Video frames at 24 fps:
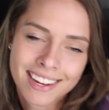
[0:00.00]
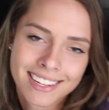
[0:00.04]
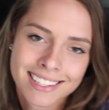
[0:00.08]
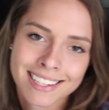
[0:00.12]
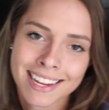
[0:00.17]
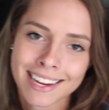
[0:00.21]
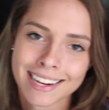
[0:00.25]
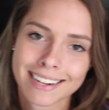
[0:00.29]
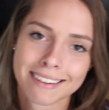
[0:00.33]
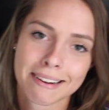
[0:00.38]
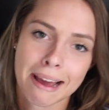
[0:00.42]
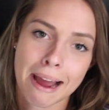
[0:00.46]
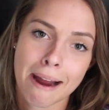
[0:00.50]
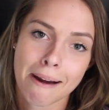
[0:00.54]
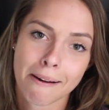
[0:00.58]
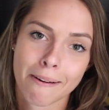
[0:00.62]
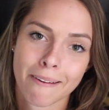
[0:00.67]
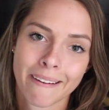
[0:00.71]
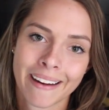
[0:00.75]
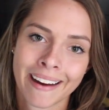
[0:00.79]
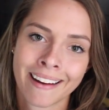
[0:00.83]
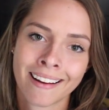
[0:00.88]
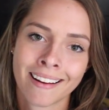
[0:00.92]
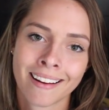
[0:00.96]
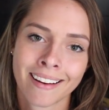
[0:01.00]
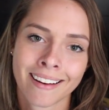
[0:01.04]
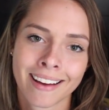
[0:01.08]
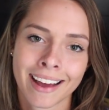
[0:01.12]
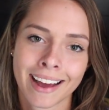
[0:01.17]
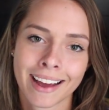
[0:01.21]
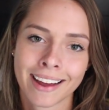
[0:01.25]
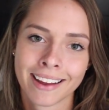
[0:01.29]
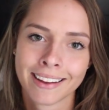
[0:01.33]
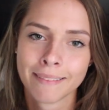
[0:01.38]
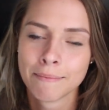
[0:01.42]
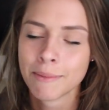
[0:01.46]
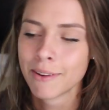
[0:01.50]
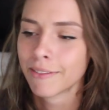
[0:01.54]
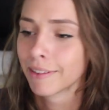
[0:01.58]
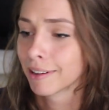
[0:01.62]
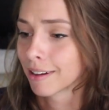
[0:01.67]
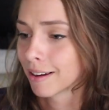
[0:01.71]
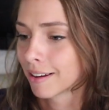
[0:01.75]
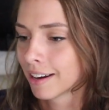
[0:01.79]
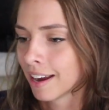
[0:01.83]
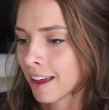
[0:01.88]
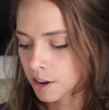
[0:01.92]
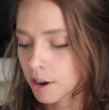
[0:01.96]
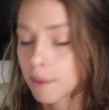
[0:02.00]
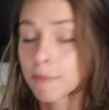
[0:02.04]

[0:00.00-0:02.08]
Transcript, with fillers: It's like a diary. Okay, moving on.